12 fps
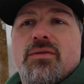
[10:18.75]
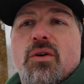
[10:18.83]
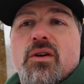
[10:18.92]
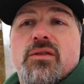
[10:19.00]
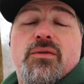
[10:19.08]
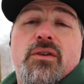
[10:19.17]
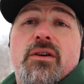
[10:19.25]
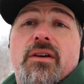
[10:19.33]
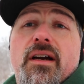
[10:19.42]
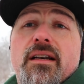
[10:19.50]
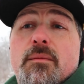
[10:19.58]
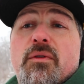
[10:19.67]
photos for
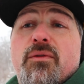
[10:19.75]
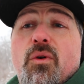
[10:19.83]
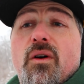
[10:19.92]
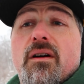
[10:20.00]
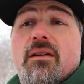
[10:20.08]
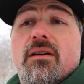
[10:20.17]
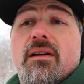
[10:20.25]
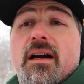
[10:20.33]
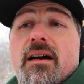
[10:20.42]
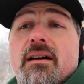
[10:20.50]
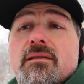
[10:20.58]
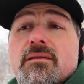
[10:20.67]
uh, number four are
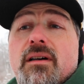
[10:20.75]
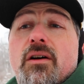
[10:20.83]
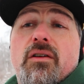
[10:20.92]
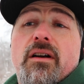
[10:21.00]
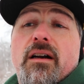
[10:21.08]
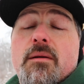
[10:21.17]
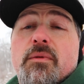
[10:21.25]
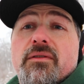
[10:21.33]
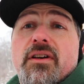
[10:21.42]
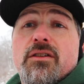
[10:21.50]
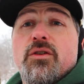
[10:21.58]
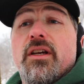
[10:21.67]
uh, out on a couple
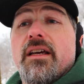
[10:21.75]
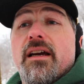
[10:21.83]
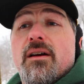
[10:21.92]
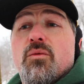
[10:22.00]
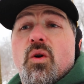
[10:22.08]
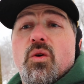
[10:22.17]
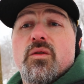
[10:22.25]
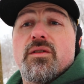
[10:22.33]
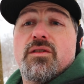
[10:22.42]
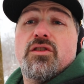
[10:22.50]
of country uh, roads